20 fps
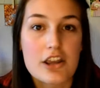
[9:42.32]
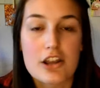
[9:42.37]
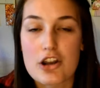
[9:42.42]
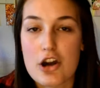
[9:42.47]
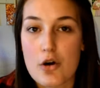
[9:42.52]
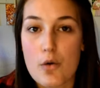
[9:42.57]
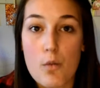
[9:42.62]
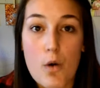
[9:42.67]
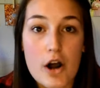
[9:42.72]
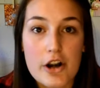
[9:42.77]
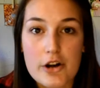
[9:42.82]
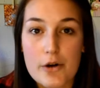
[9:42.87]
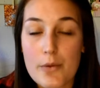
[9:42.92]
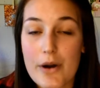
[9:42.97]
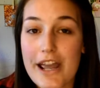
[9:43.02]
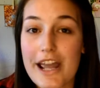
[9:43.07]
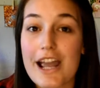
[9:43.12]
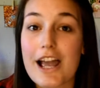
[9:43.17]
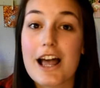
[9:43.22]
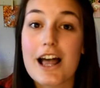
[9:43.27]
water
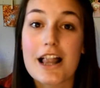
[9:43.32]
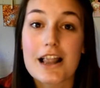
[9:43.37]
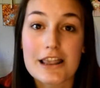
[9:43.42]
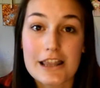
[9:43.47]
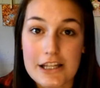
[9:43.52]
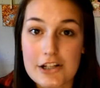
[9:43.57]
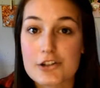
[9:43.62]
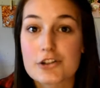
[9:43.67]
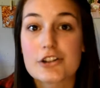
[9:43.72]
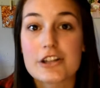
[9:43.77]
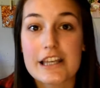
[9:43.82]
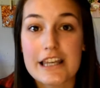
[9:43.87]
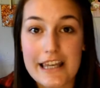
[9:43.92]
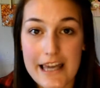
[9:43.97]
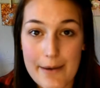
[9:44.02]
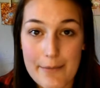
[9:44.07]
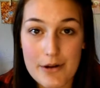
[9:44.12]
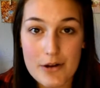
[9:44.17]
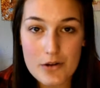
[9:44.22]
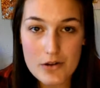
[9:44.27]
weight, literally
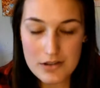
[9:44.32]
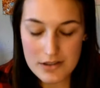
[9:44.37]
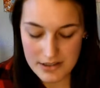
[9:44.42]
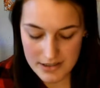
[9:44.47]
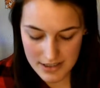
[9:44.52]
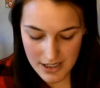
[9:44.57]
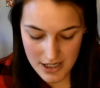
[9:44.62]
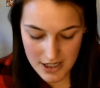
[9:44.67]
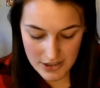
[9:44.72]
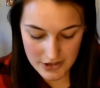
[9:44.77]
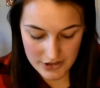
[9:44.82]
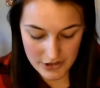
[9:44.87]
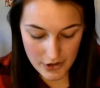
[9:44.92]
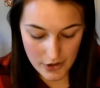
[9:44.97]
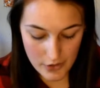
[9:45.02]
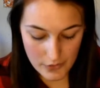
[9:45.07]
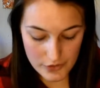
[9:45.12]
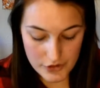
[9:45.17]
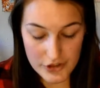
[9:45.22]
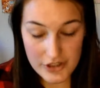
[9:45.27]
chemicals.
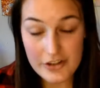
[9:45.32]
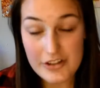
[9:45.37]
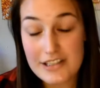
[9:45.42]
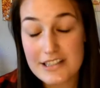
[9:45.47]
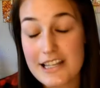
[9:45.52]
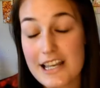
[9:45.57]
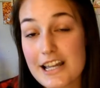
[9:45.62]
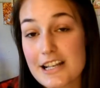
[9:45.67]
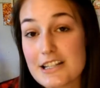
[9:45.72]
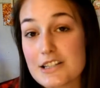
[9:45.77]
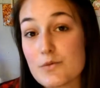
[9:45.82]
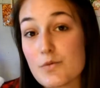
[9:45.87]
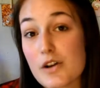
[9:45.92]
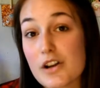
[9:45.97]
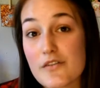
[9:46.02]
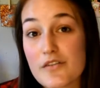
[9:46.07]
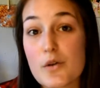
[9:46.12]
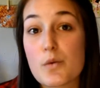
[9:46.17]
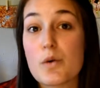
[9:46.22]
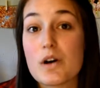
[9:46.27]
So triclosan is
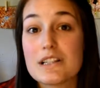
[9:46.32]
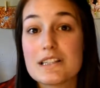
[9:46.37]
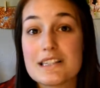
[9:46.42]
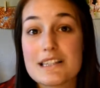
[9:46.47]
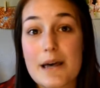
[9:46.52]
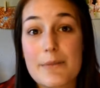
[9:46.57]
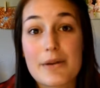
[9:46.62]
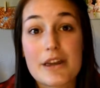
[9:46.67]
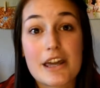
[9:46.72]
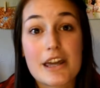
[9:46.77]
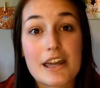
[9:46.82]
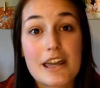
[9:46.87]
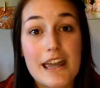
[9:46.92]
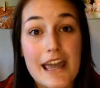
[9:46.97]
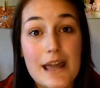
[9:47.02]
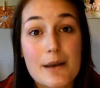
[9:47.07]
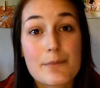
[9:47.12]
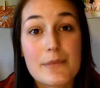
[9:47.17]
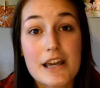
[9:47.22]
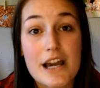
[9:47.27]
one of the ones that
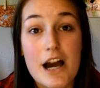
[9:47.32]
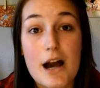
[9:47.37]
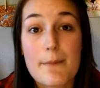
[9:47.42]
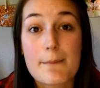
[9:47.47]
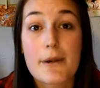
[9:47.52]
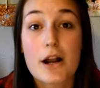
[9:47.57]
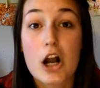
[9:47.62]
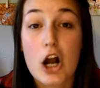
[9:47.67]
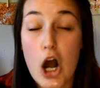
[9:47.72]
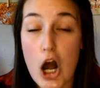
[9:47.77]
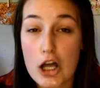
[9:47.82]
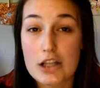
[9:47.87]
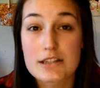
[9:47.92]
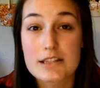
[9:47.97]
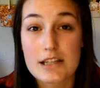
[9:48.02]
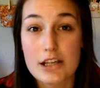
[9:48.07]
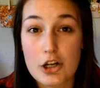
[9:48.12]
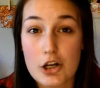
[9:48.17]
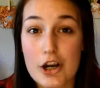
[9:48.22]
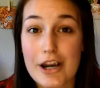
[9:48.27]
can become
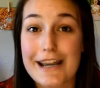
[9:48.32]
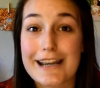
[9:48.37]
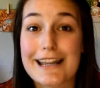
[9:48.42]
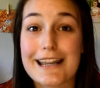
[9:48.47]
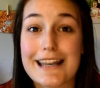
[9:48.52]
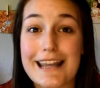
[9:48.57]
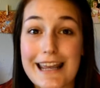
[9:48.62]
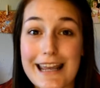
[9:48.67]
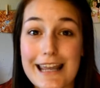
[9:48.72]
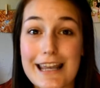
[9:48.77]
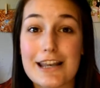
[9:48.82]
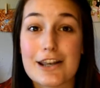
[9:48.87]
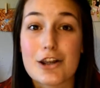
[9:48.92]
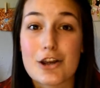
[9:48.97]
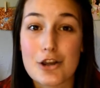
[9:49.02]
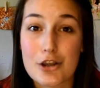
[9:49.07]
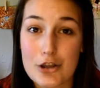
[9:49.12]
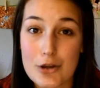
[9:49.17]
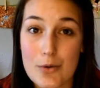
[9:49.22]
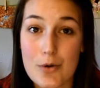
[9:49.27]
concentrated in
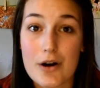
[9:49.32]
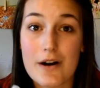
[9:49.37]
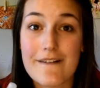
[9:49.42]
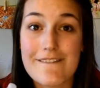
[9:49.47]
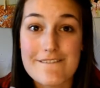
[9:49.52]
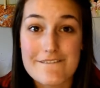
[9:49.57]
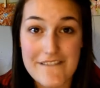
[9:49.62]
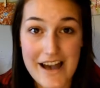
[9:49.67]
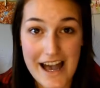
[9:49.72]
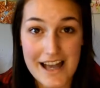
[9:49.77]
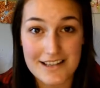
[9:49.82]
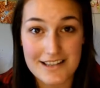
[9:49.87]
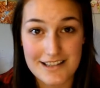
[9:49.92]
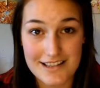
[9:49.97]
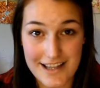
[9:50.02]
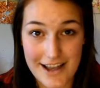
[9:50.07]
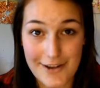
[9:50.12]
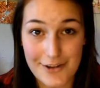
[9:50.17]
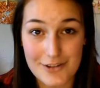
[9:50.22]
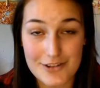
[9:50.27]
your fat
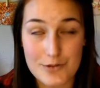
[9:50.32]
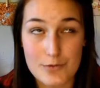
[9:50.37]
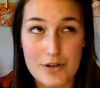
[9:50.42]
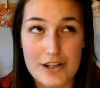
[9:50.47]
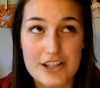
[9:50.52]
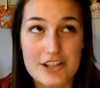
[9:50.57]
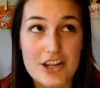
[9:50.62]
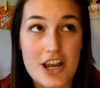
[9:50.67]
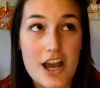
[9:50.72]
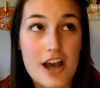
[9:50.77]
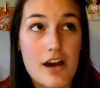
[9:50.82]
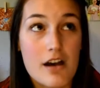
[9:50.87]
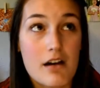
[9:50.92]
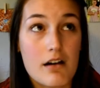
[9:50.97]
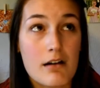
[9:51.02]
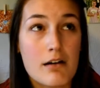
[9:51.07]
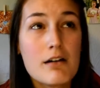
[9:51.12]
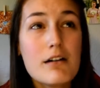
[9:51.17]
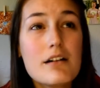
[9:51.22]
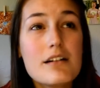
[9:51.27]
cells, which
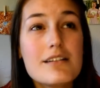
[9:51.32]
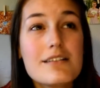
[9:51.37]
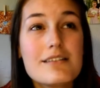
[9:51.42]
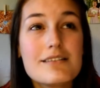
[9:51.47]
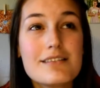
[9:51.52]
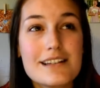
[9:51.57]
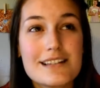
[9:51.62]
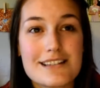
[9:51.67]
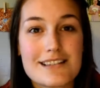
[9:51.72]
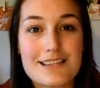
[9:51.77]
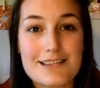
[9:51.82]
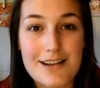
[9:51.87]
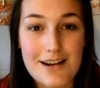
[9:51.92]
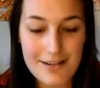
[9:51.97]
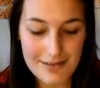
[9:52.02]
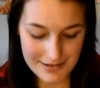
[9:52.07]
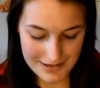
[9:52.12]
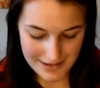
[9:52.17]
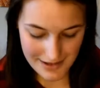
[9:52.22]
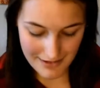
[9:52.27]
is
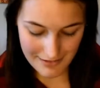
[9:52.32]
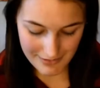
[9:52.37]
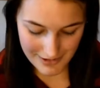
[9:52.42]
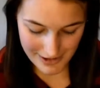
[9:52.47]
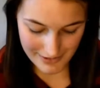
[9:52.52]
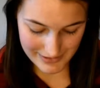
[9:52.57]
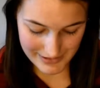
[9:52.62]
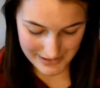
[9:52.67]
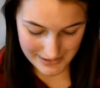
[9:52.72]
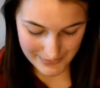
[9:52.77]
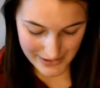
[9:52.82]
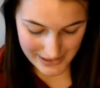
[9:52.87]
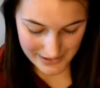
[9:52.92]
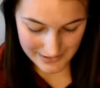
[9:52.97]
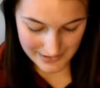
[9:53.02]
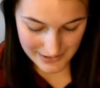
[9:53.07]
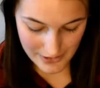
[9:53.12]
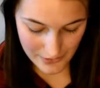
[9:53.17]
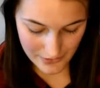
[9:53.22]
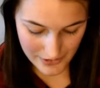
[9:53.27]
so gross to me.
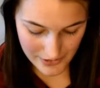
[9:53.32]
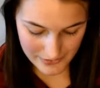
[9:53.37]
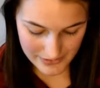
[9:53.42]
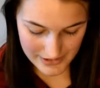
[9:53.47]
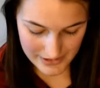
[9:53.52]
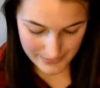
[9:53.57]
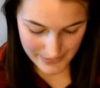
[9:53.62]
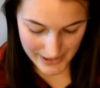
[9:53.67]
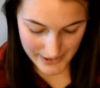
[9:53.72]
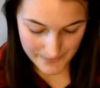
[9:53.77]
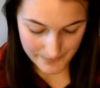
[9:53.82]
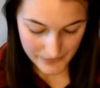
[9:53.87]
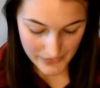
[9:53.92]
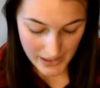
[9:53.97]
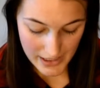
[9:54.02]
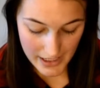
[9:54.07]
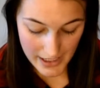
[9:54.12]
So gross to me.